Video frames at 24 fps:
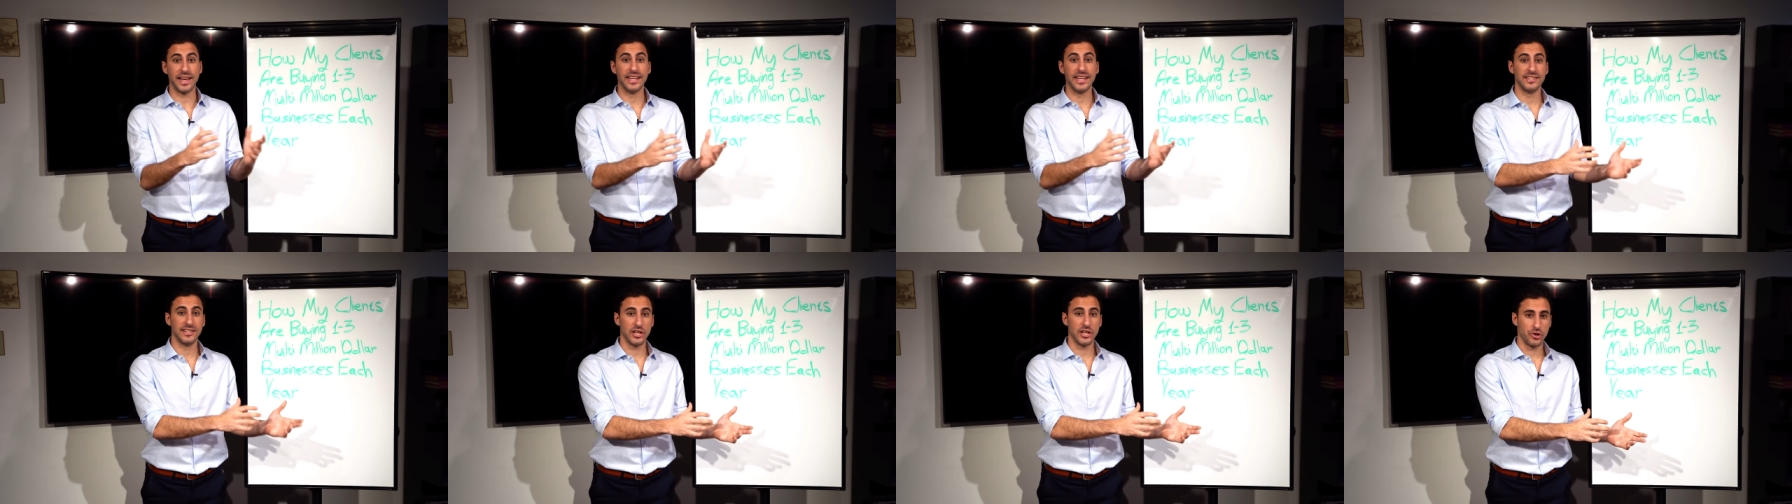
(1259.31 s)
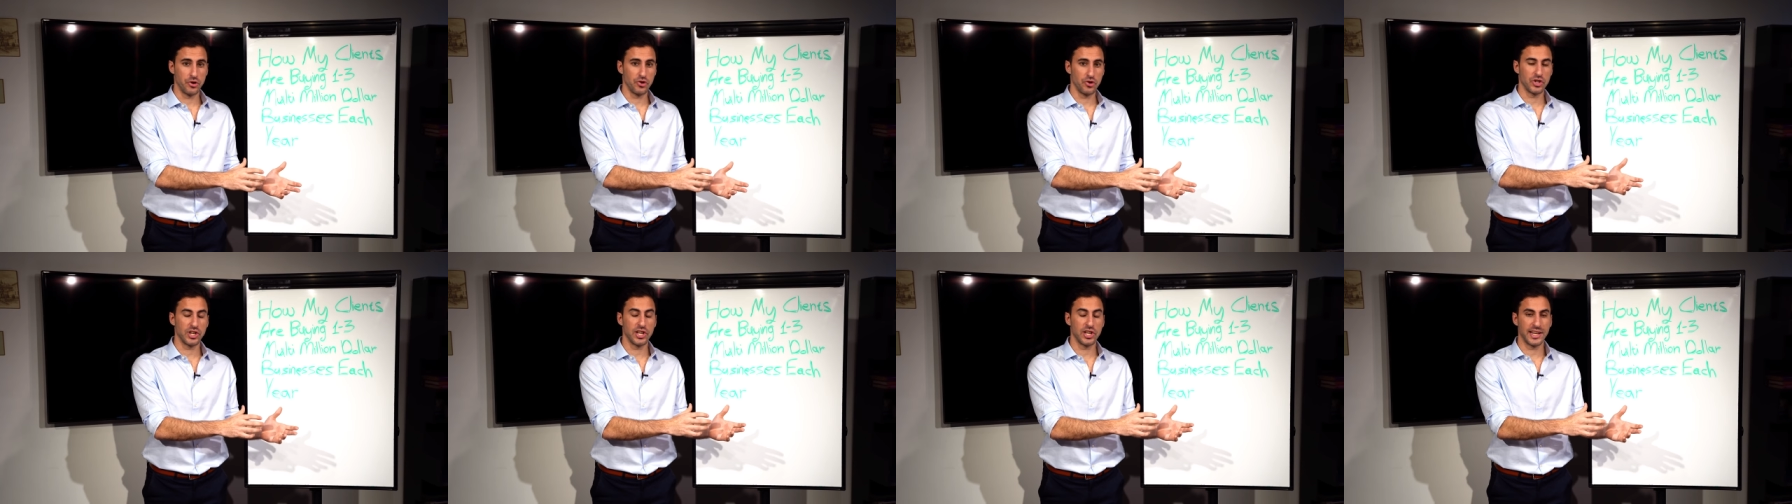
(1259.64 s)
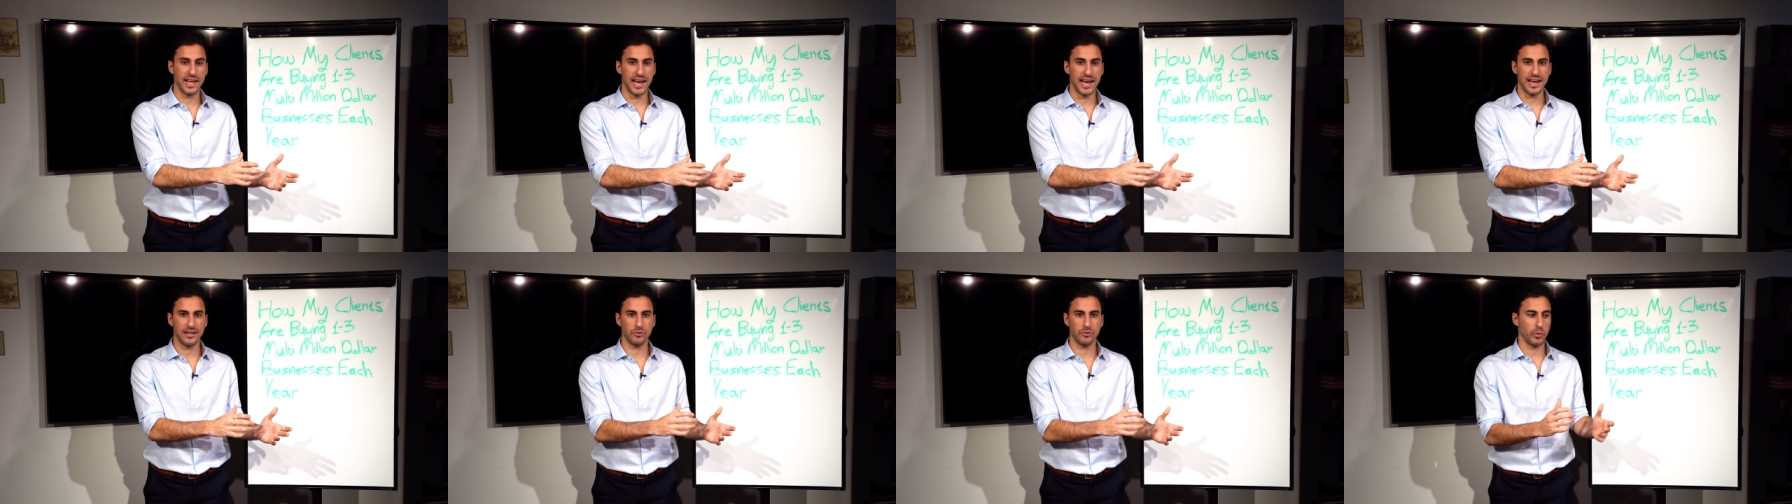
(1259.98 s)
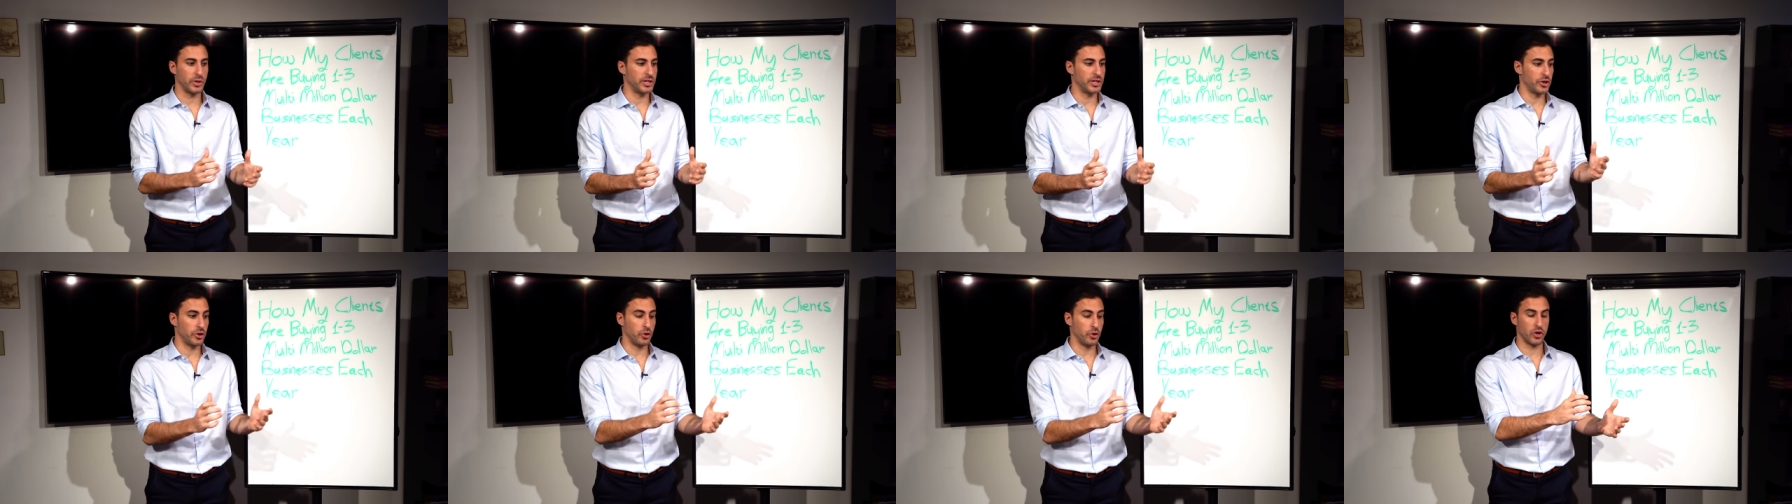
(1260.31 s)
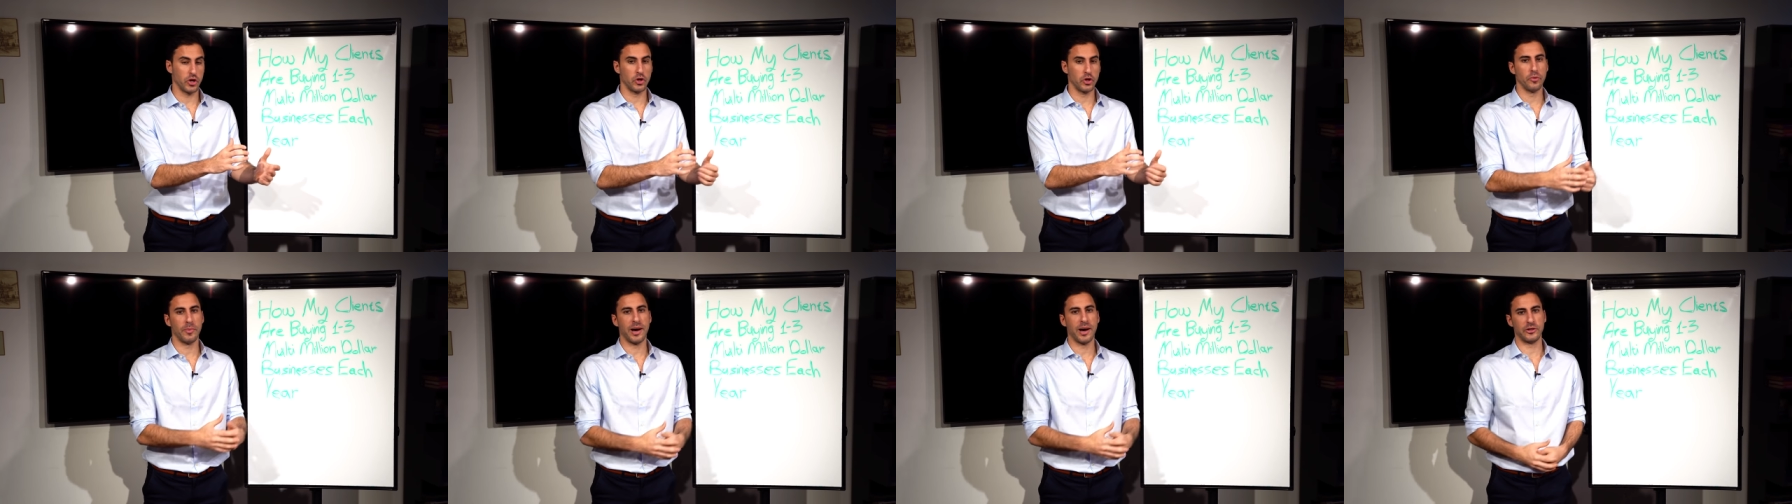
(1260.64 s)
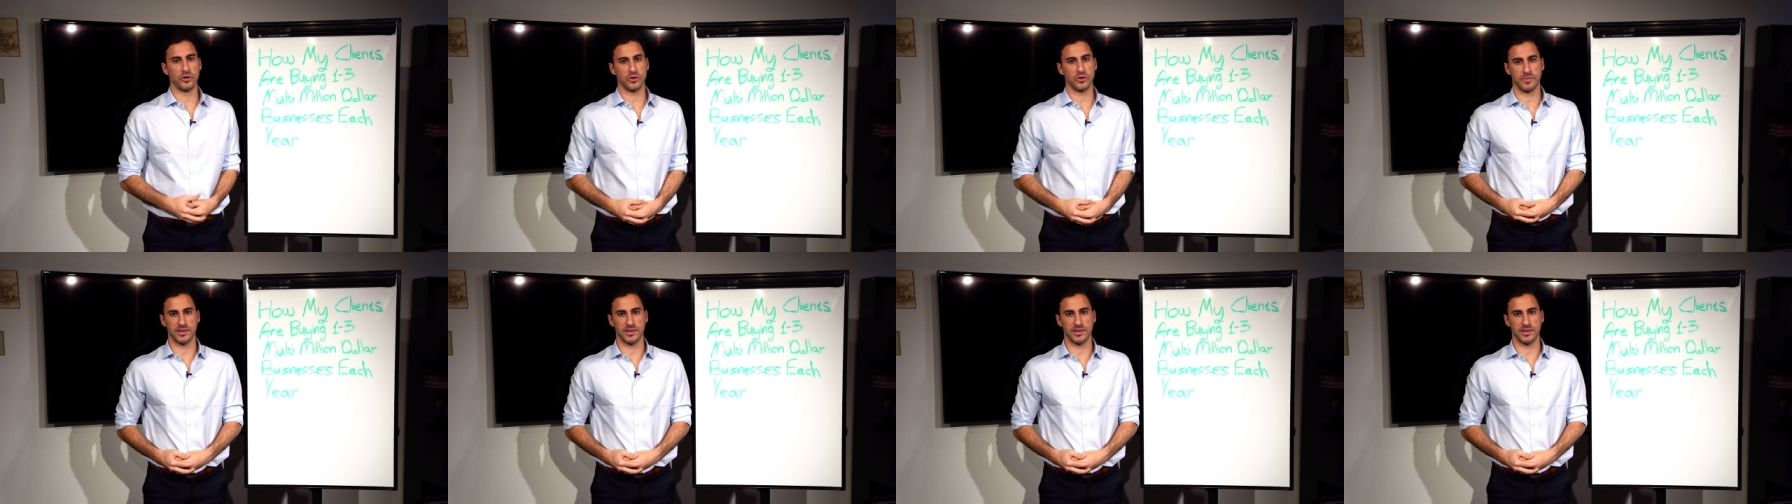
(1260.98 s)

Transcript: institution got when they're looking to buy those